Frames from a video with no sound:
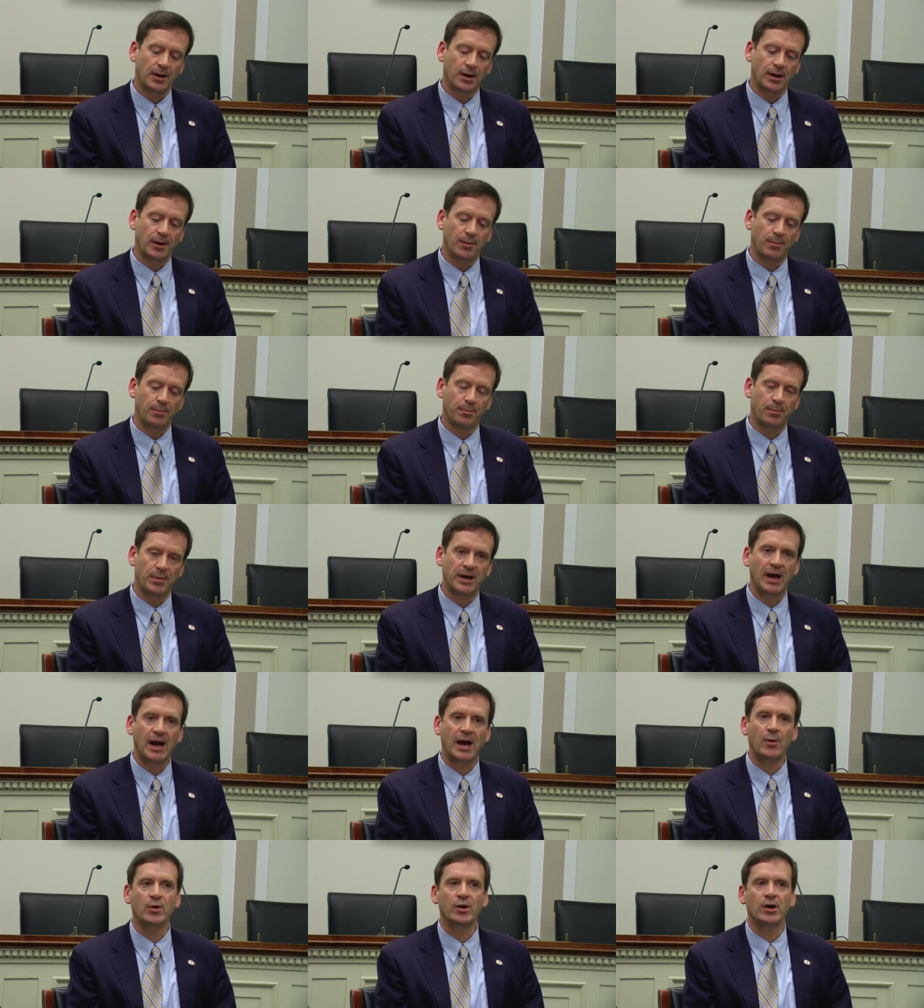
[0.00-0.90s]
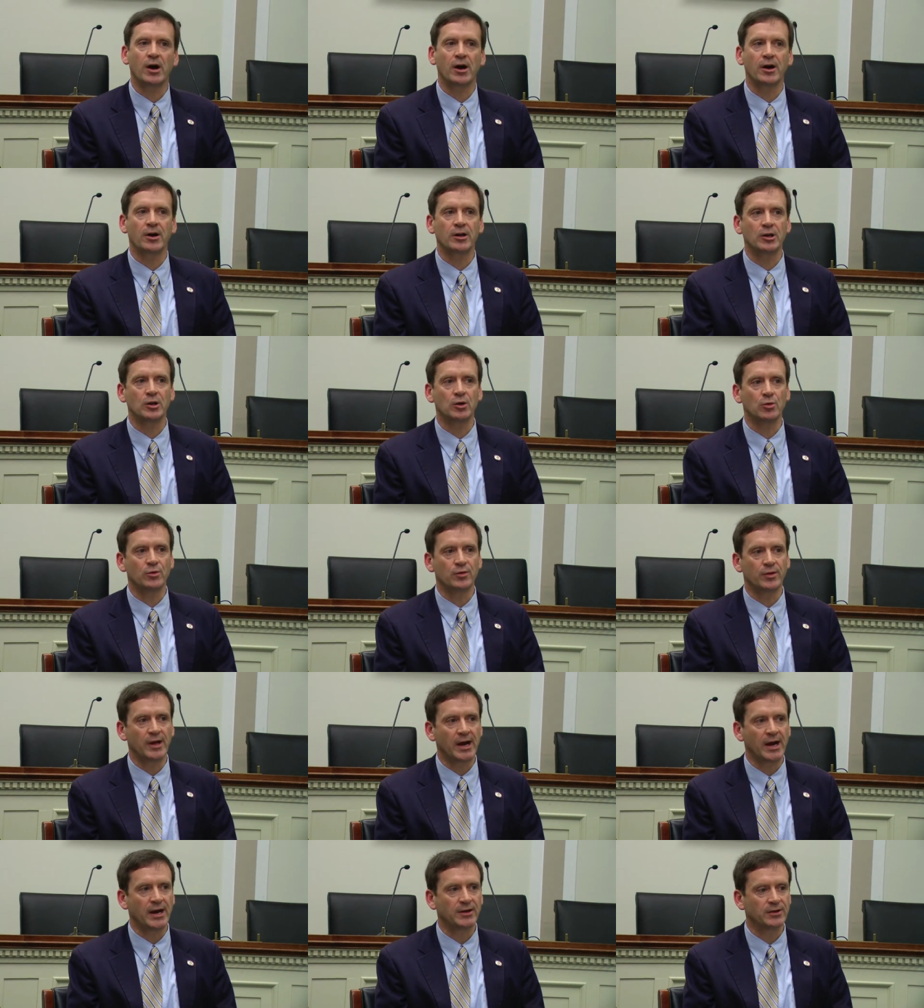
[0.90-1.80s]
Um, but I would argue
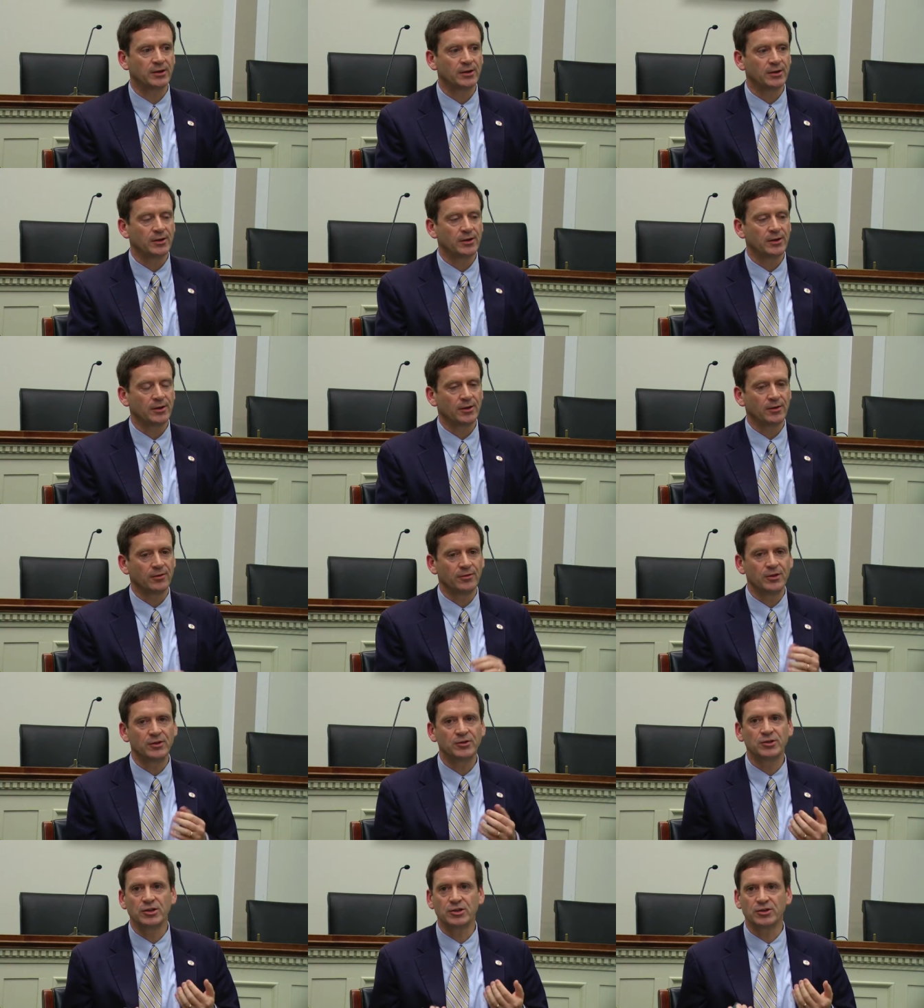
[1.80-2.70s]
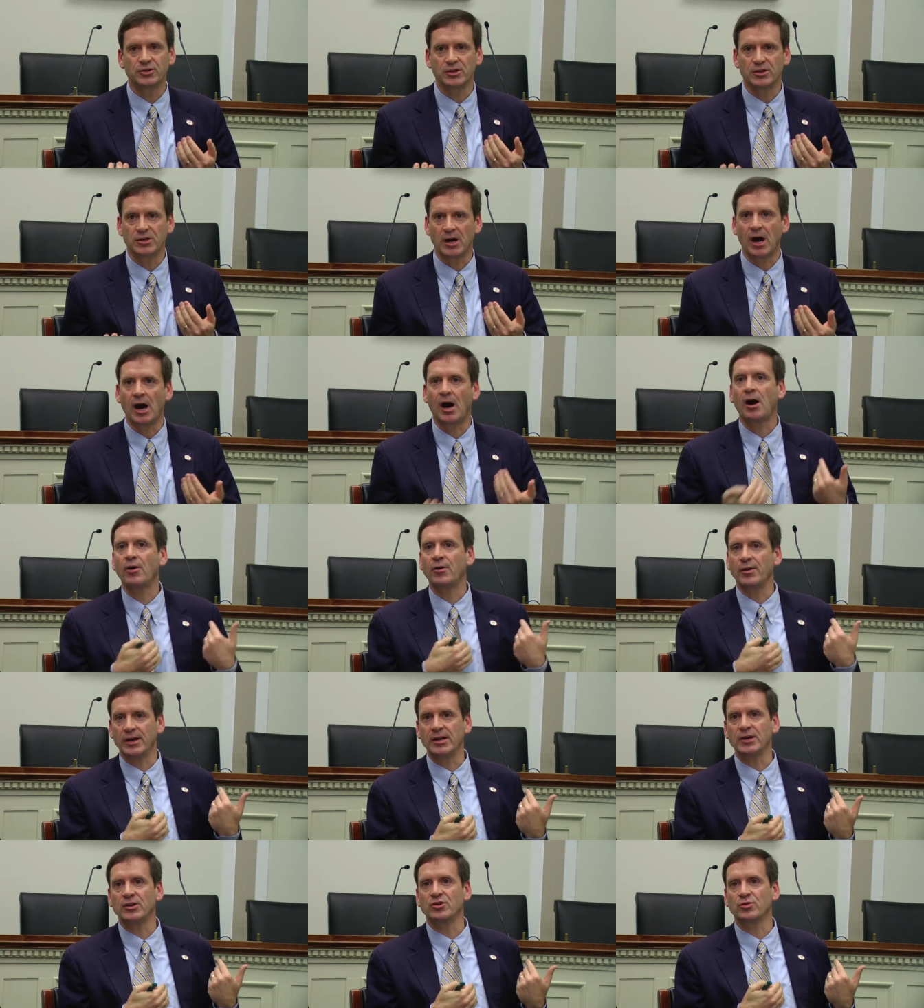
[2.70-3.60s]
that this is in
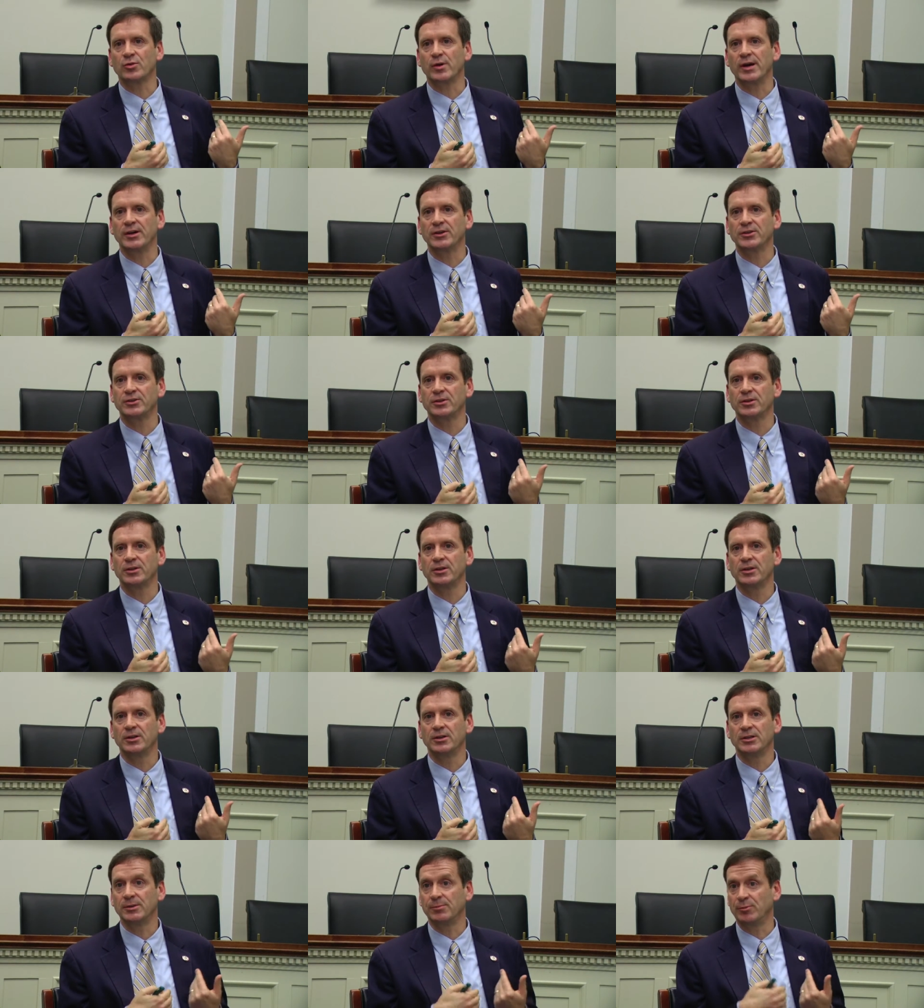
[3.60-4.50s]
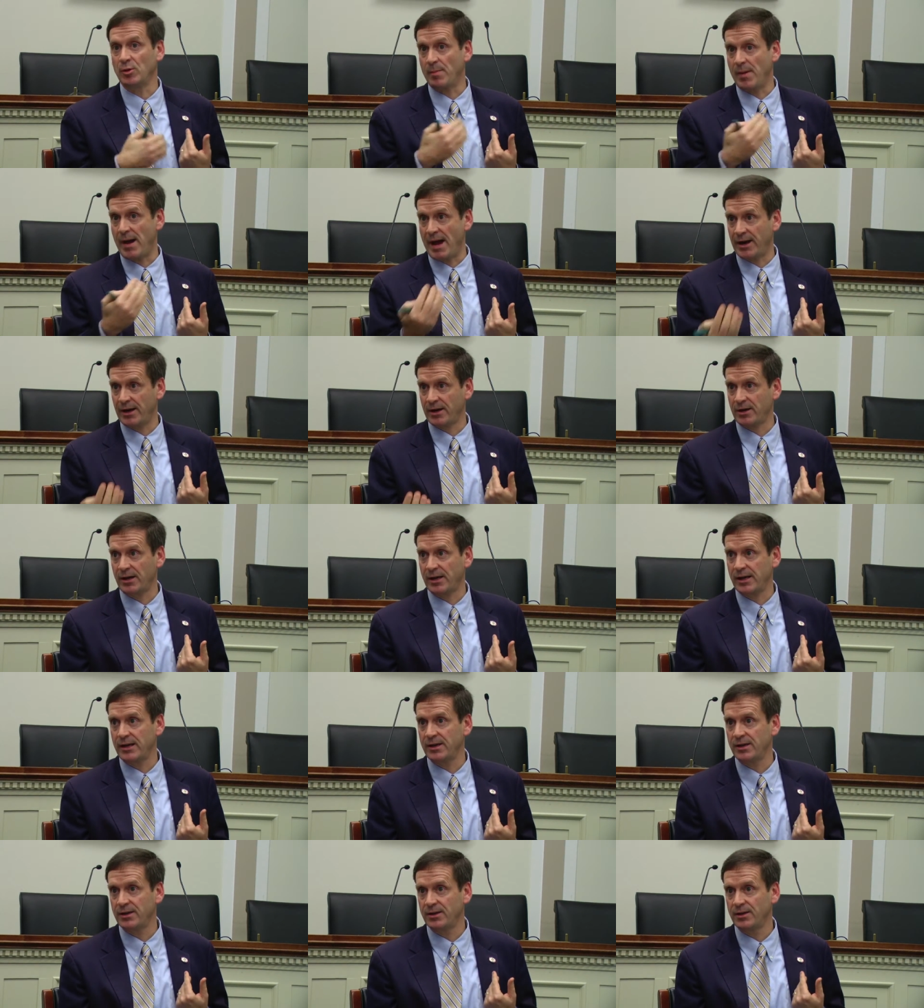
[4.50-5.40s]
our interest
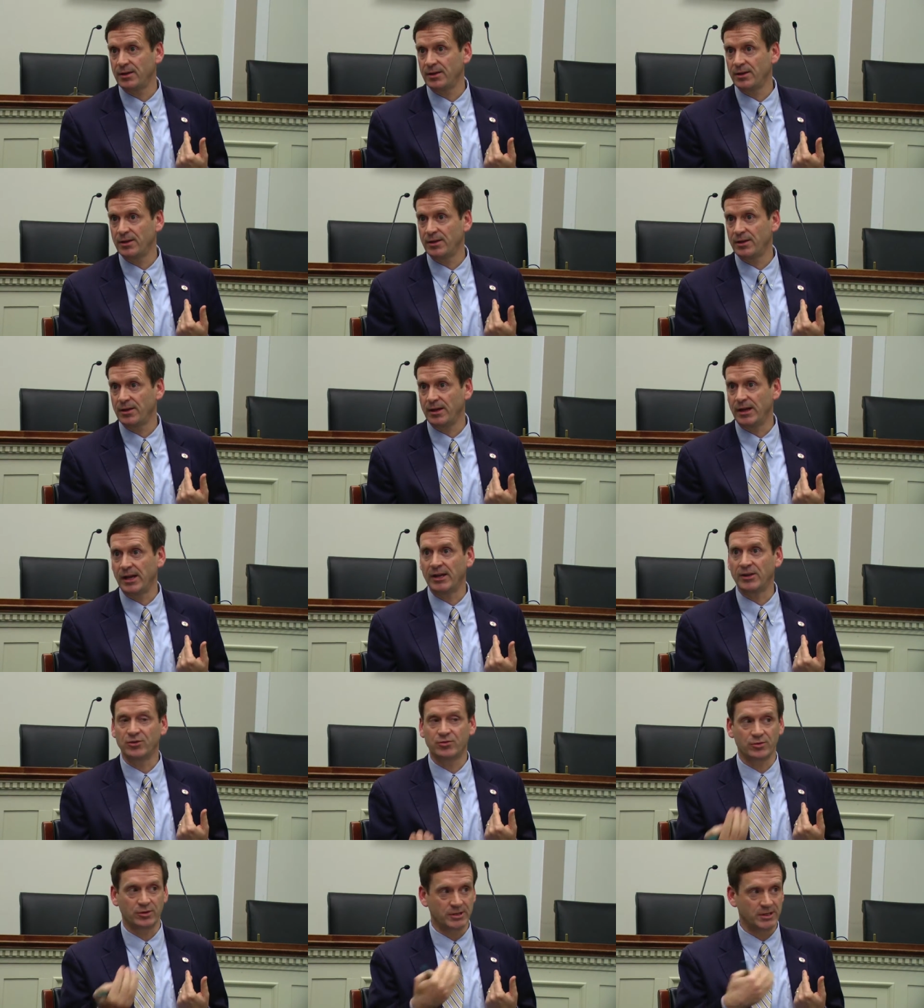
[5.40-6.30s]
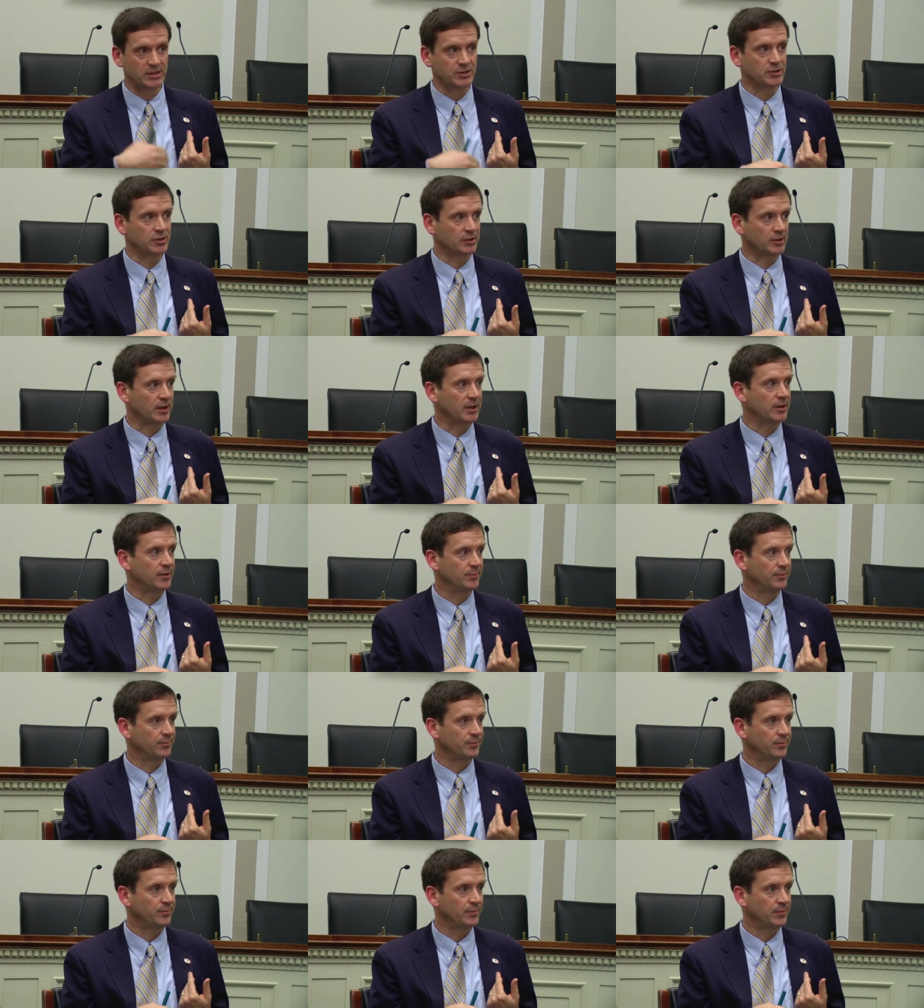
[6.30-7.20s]
diplomatically and strategically.
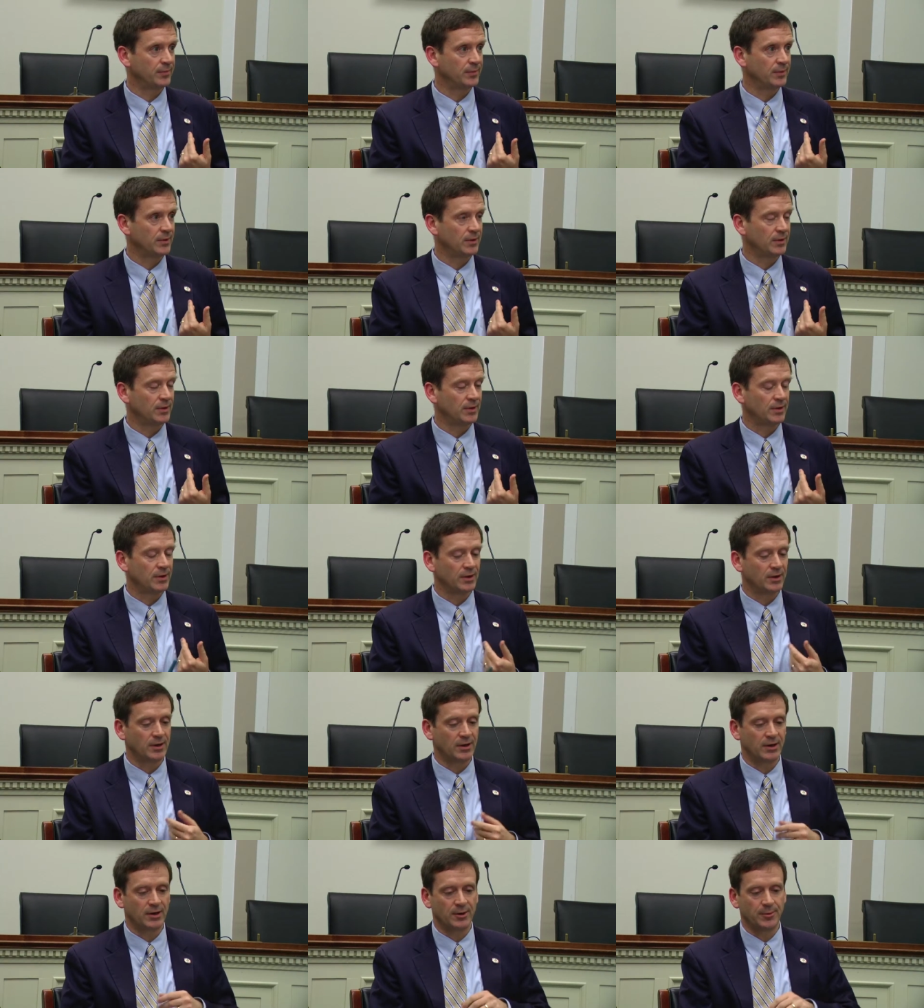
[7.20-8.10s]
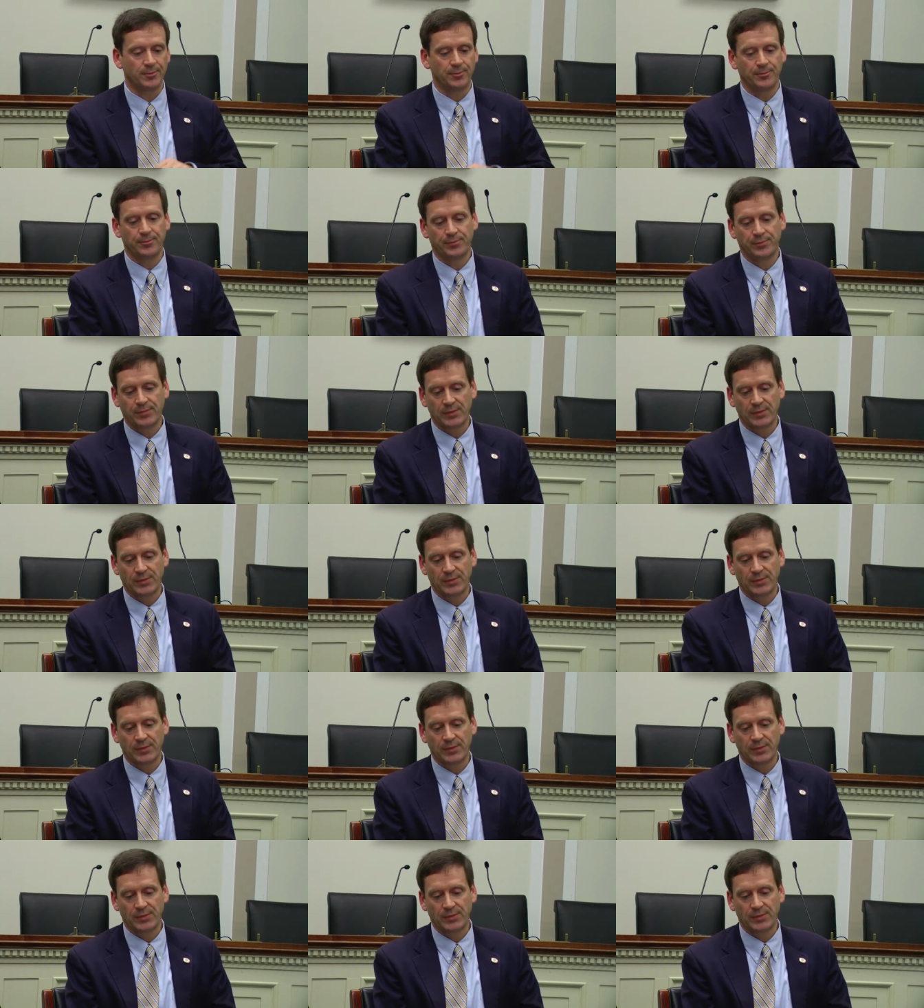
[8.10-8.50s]
Um,